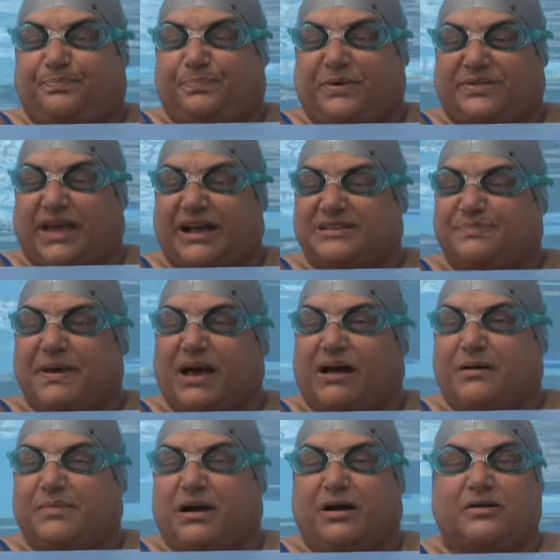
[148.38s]
put the ice pack
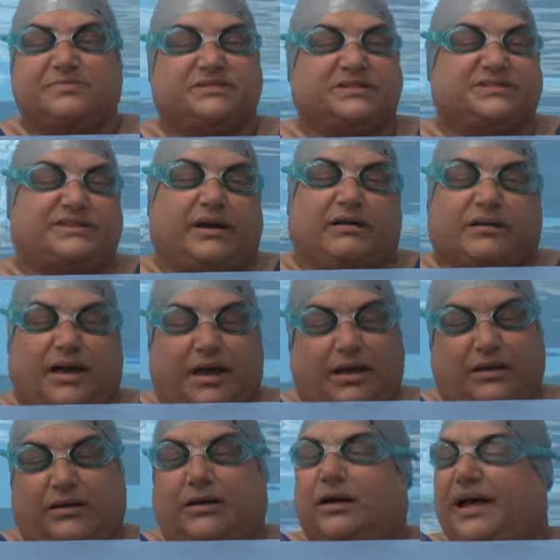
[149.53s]
on my arms and just say, okay,
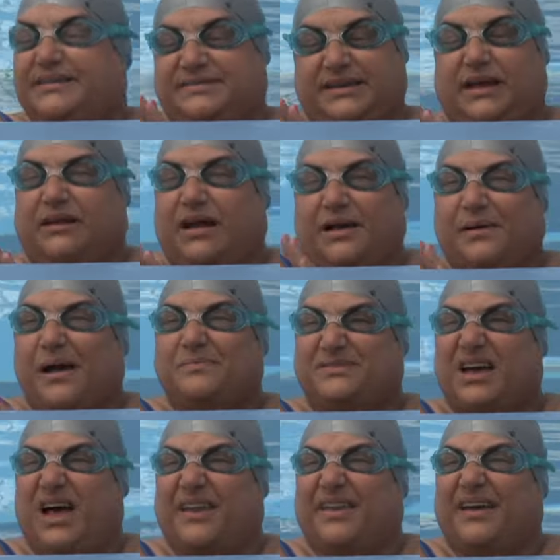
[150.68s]
that's it, I'm
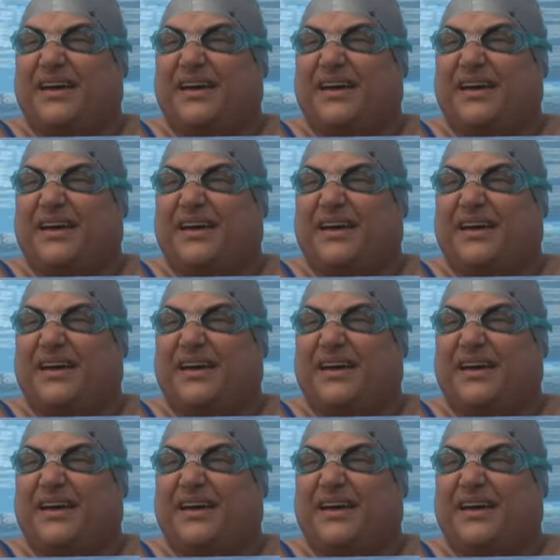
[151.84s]
done,